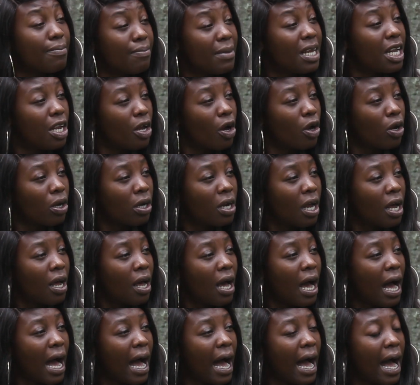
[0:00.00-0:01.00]
million
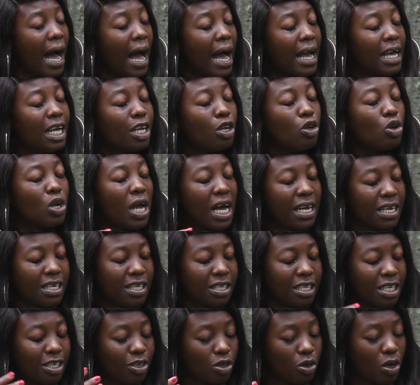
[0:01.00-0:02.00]
in United
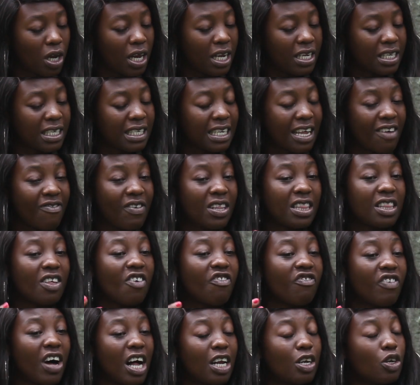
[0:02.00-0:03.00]
States dollars, given the
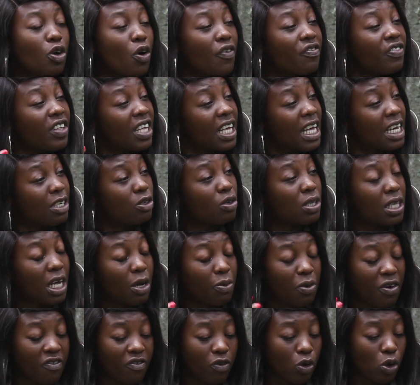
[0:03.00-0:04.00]
value of the cattle that
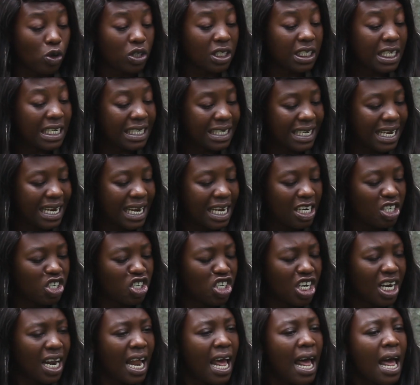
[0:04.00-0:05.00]
we have lost as a
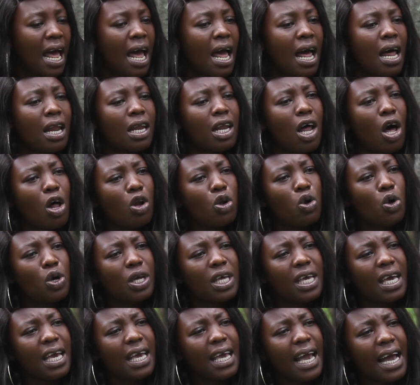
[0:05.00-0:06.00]
nation. Now,
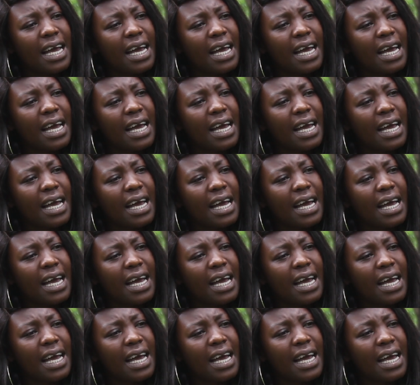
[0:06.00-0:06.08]
looking